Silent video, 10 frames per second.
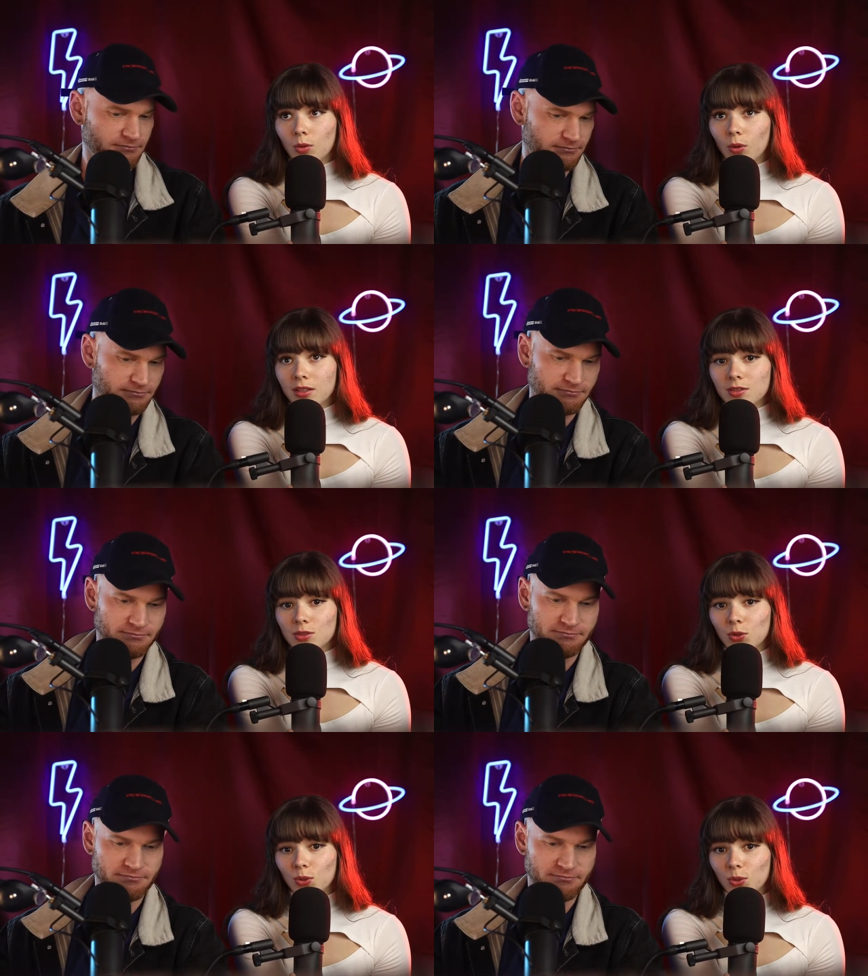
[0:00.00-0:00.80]

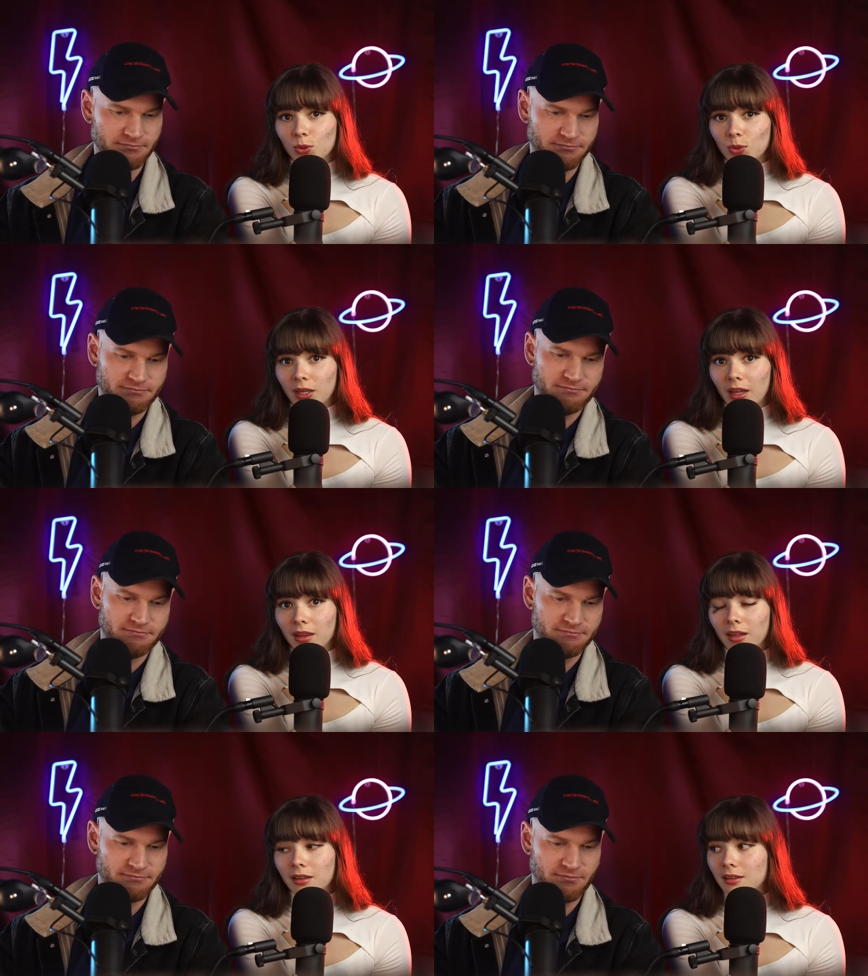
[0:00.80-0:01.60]
Speaker 1: once you get
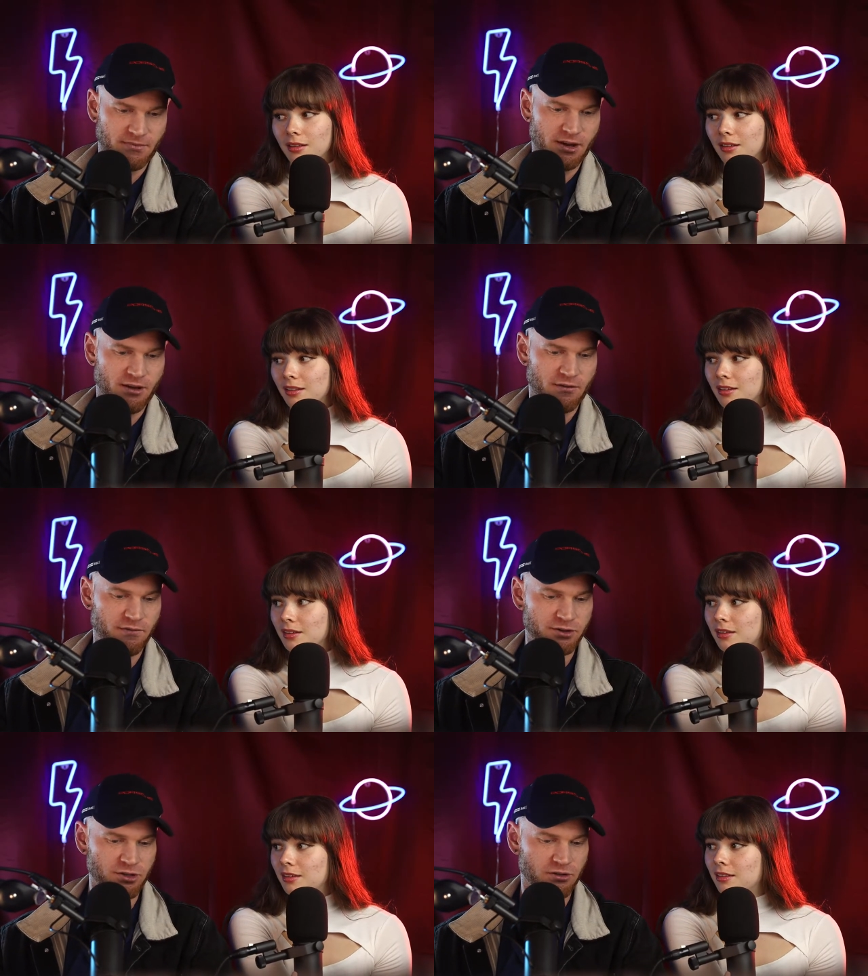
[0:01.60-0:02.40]
there.
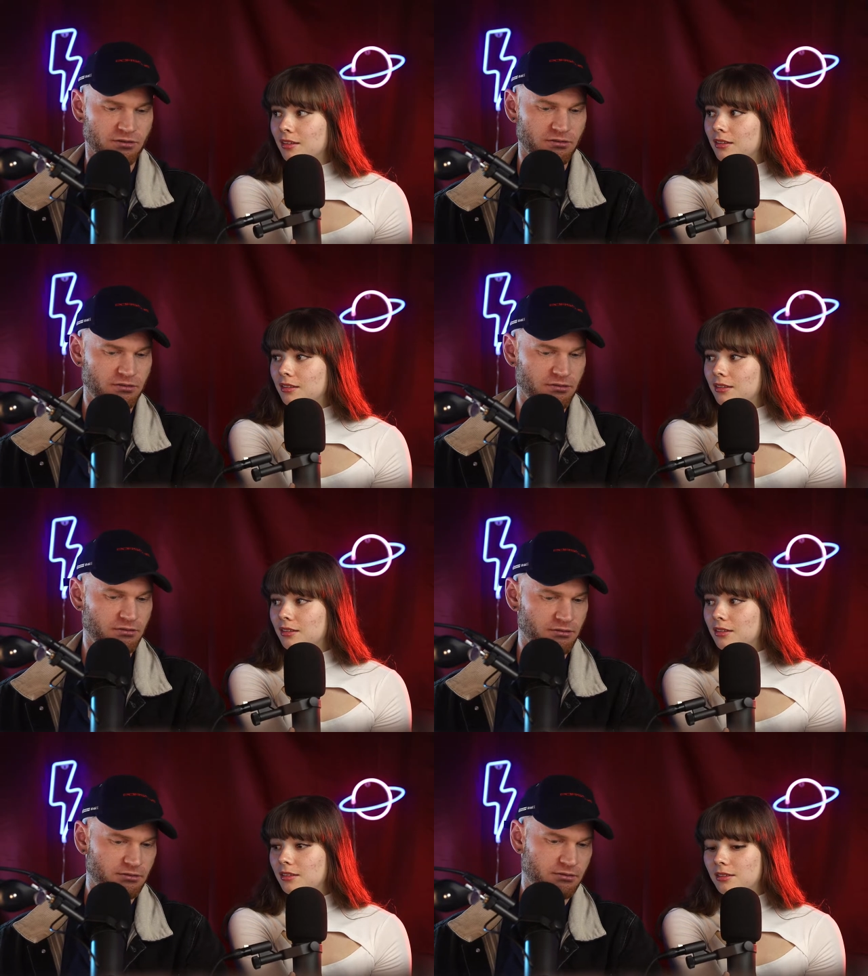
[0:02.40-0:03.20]
For sure.
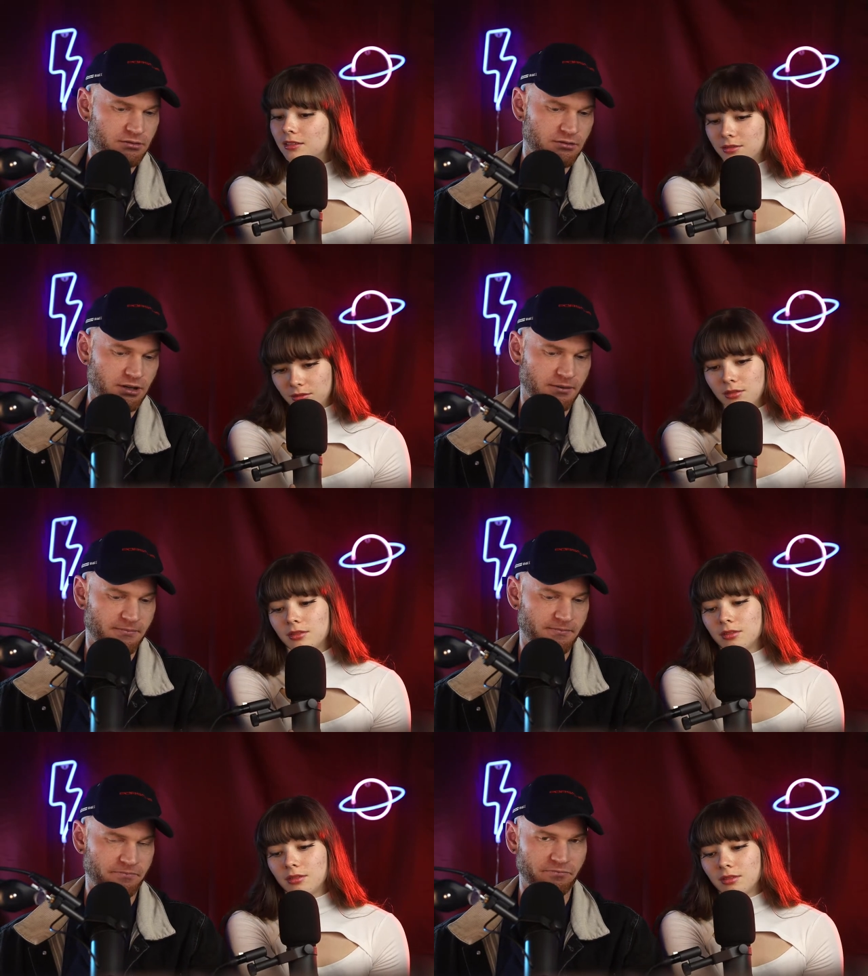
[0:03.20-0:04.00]
Speaker 2: Yeah.
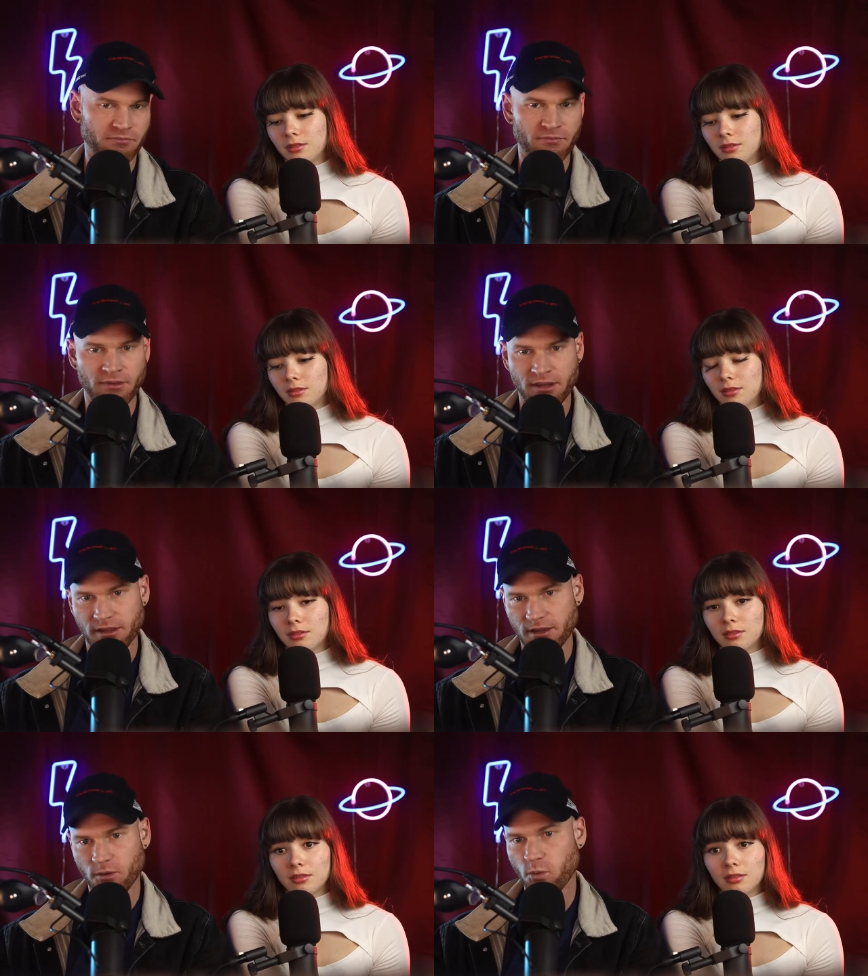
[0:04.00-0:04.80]

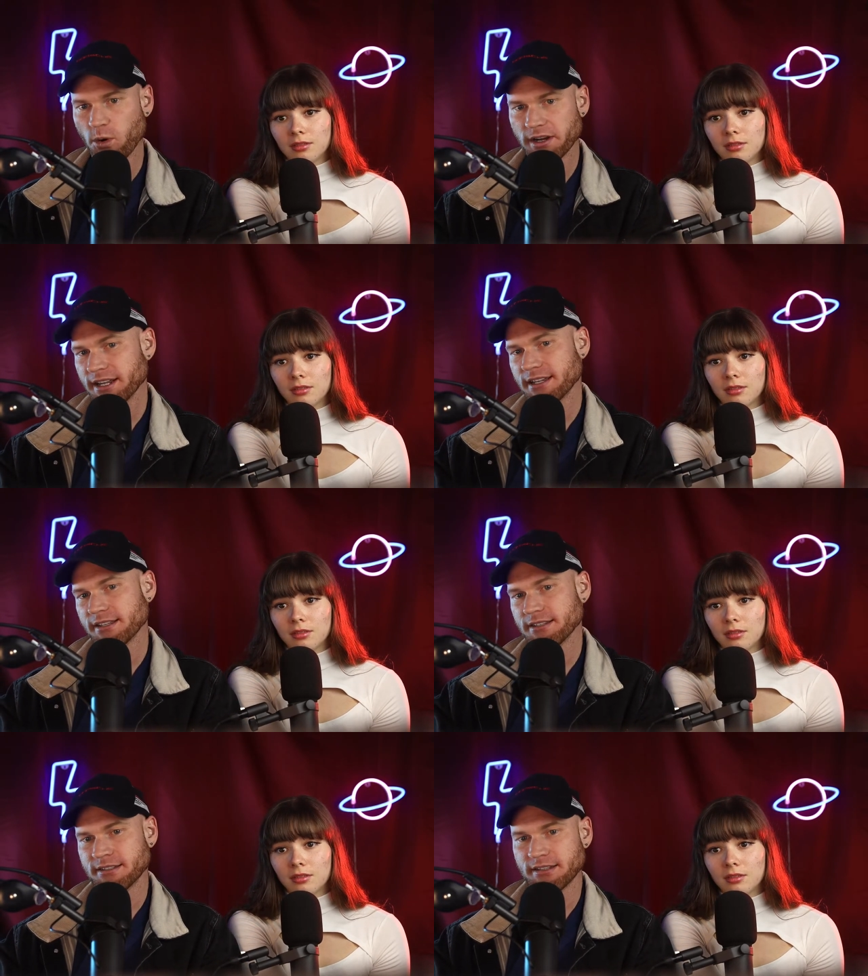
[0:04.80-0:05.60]
What
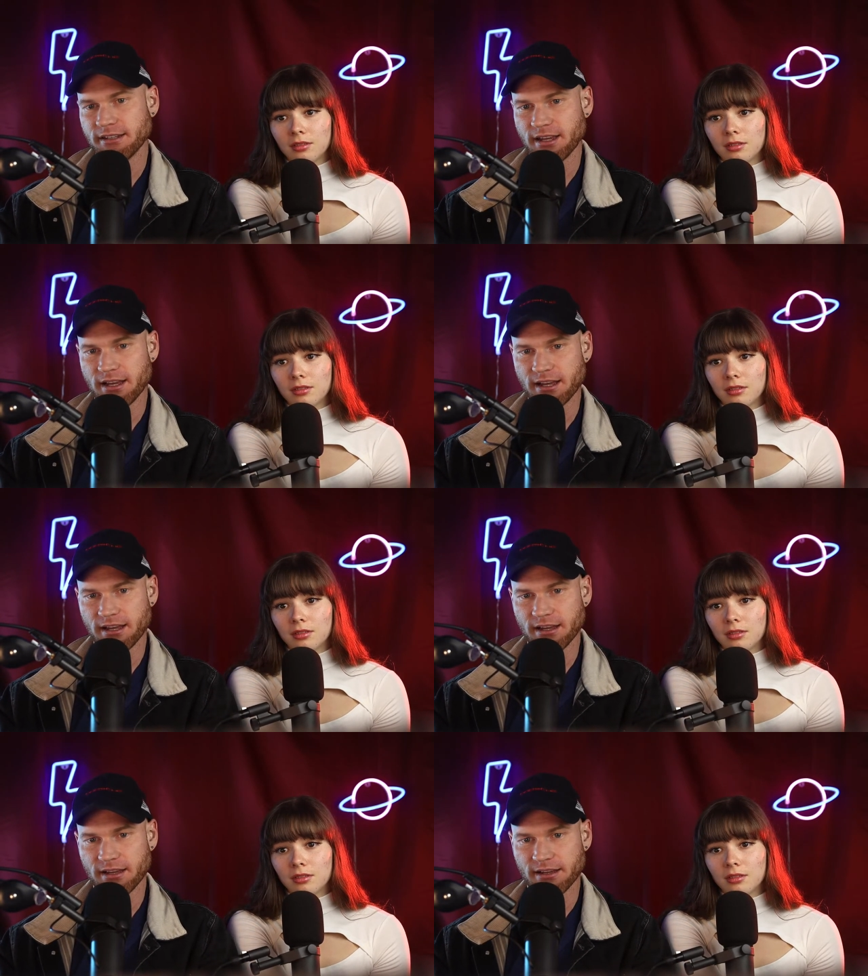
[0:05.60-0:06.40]
is
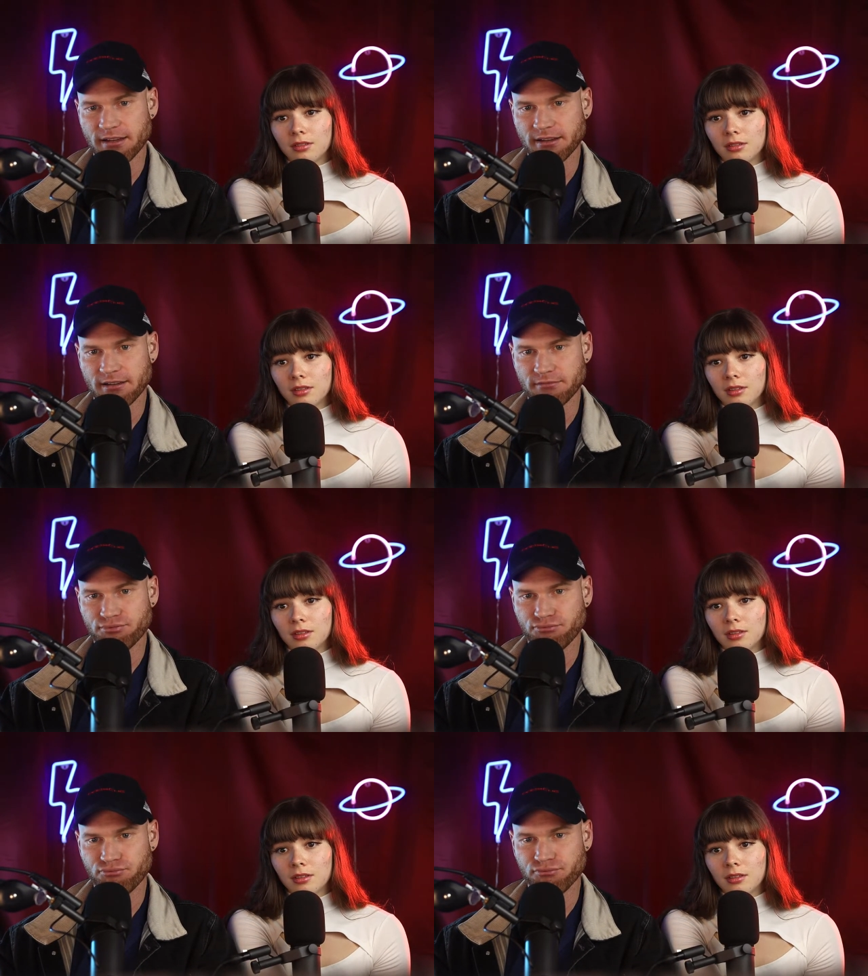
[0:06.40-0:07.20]
uh,
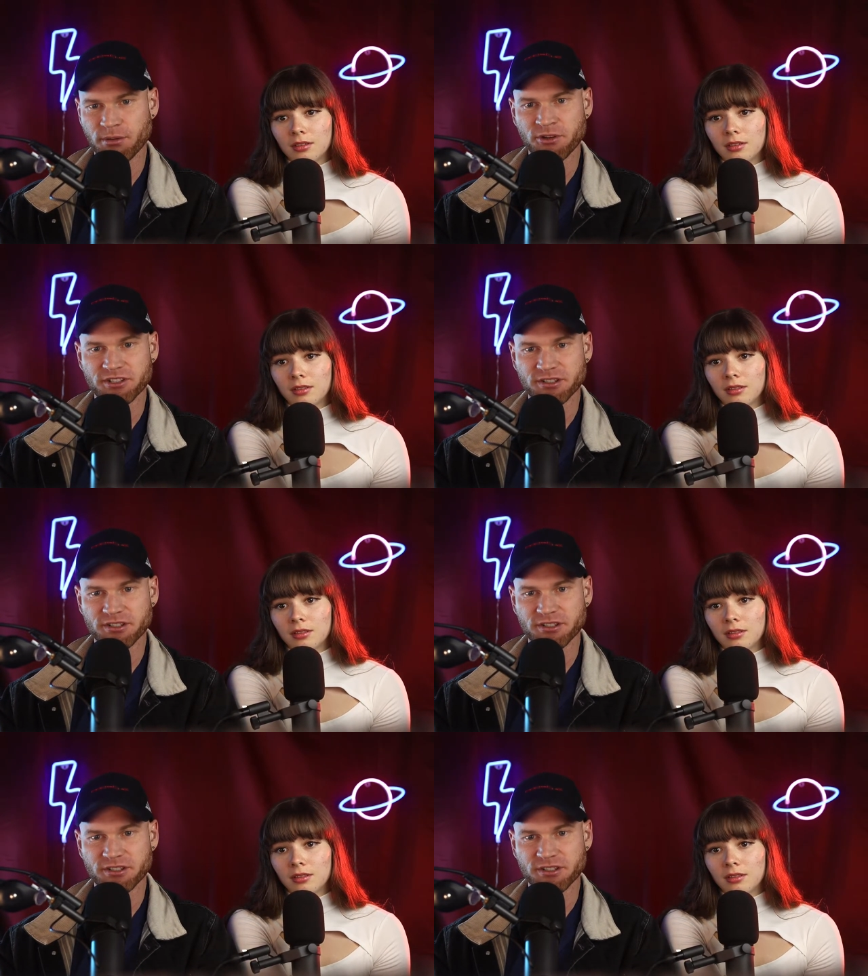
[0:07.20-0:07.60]
the most